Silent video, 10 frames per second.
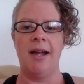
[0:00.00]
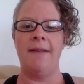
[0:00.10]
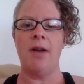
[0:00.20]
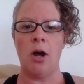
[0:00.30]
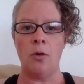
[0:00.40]

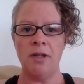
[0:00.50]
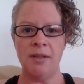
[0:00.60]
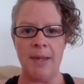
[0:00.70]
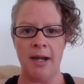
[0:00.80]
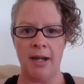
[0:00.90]
I've always
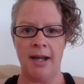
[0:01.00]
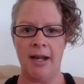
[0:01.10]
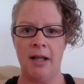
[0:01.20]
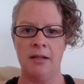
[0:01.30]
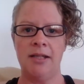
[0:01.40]
been a night
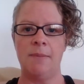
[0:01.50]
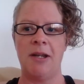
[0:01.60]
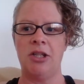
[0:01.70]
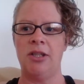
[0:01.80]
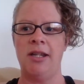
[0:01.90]
owl,
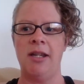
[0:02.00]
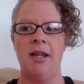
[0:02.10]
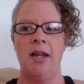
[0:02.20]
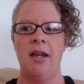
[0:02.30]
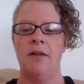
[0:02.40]
especially
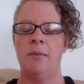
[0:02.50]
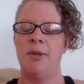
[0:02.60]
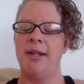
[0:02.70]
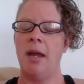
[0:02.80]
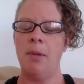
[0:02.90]
from
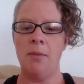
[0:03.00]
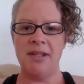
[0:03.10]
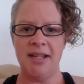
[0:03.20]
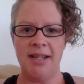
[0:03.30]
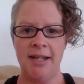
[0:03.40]
the time I
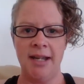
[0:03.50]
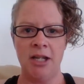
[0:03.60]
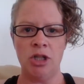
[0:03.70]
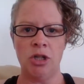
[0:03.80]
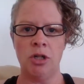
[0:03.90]
was a
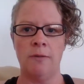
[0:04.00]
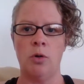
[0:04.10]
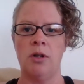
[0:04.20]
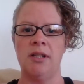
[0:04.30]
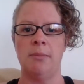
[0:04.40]
teenager. Of
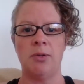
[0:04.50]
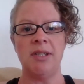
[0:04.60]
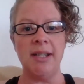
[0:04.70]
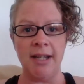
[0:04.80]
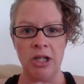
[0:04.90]
course, most
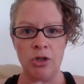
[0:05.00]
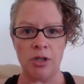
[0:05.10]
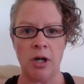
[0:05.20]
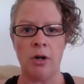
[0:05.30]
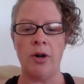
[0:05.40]
teenagers
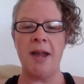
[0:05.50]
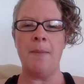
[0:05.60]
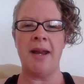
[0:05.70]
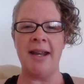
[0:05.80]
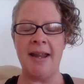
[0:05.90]
are, right?
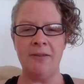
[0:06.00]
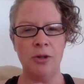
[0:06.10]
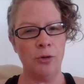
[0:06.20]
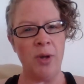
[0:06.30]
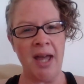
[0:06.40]
But I never
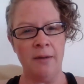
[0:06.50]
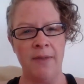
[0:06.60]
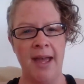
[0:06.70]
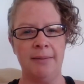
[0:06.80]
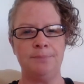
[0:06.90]
grew out of
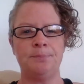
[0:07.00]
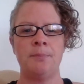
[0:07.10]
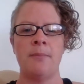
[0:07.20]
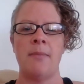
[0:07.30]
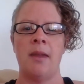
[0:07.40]
that.
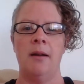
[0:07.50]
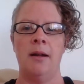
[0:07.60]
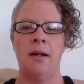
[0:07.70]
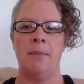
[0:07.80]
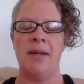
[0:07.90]

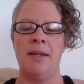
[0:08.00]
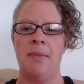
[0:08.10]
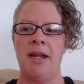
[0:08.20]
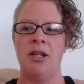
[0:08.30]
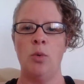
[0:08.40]
In
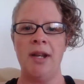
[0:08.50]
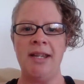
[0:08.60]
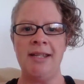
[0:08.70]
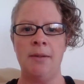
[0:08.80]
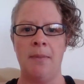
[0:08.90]
my
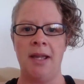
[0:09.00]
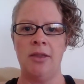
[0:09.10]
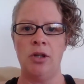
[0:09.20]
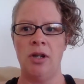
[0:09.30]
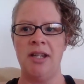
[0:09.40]
20s and my
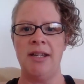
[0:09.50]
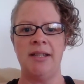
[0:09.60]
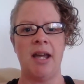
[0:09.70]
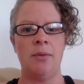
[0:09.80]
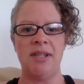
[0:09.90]
30s,
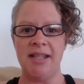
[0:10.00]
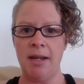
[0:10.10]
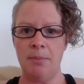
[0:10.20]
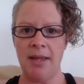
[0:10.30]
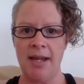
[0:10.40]
I would stay
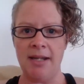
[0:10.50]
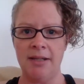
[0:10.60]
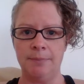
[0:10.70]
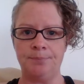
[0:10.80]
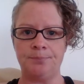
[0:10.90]
up late.